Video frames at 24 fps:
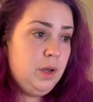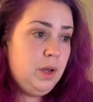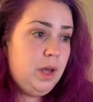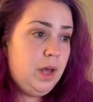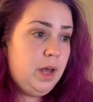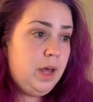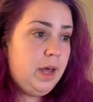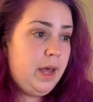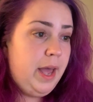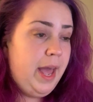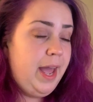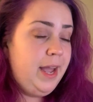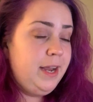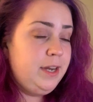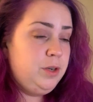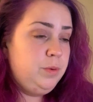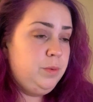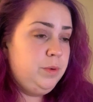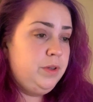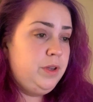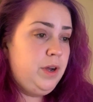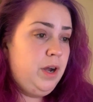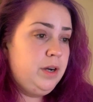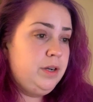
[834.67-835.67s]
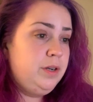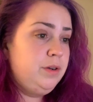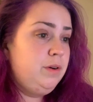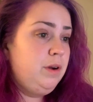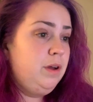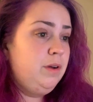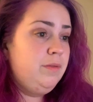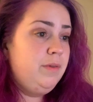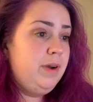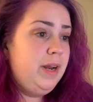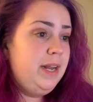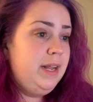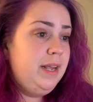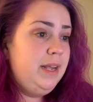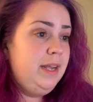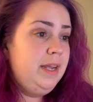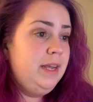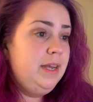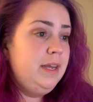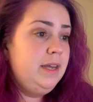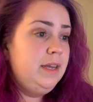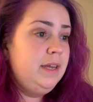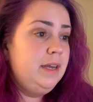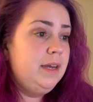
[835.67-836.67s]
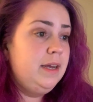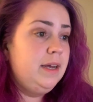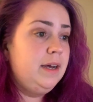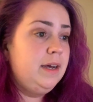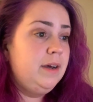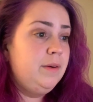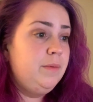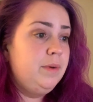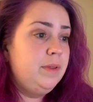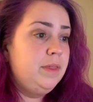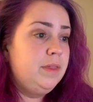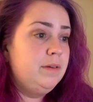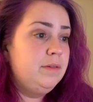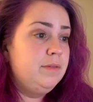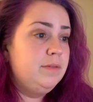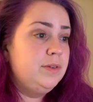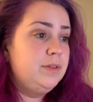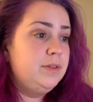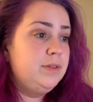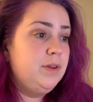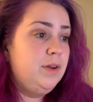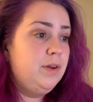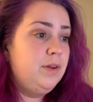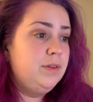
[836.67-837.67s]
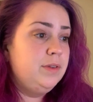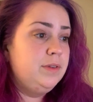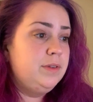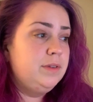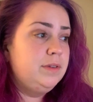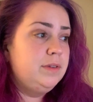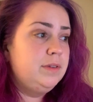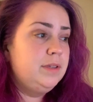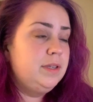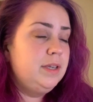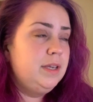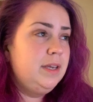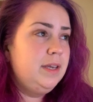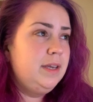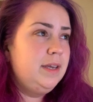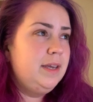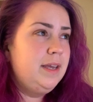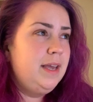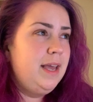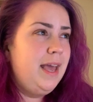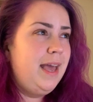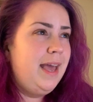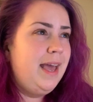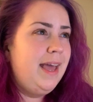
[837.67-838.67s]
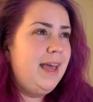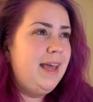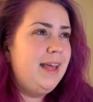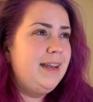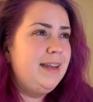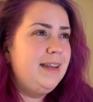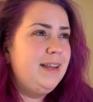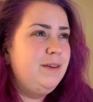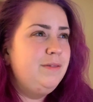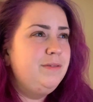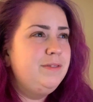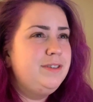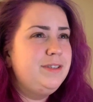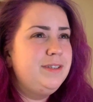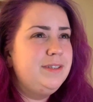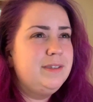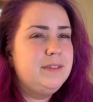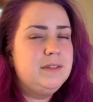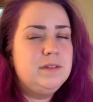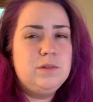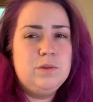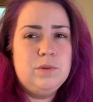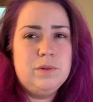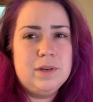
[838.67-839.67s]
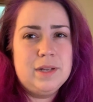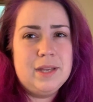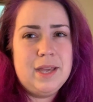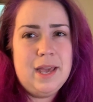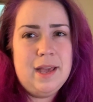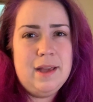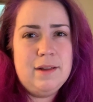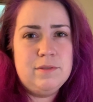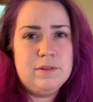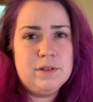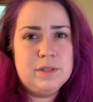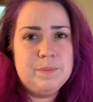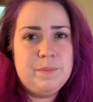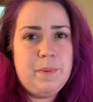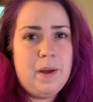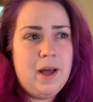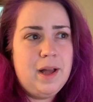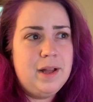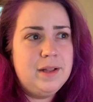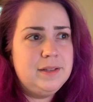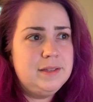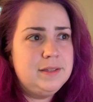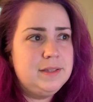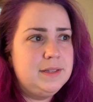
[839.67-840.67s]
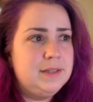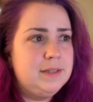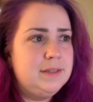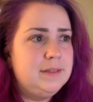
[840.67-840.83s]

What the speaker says: actual doctor already with the results, and it was just a sort of canned response.